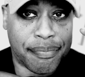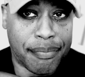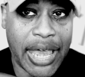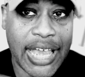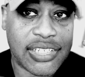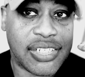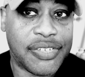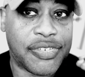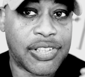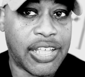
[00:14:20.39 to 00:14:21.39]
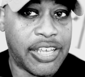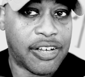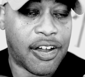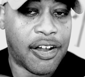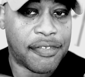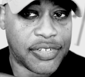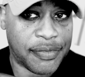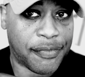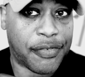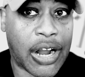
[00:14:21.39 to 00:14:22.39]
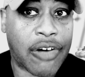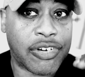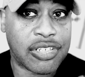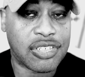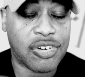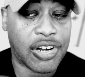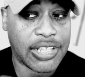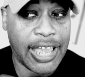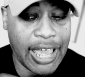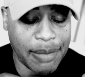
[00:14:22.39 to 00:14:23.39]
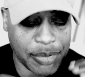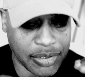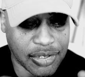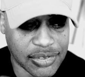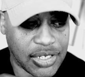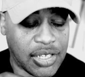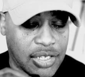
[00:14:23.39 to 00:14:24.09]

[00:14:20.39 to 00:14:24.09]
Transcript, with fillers: massive layoffs and firings start to happen, because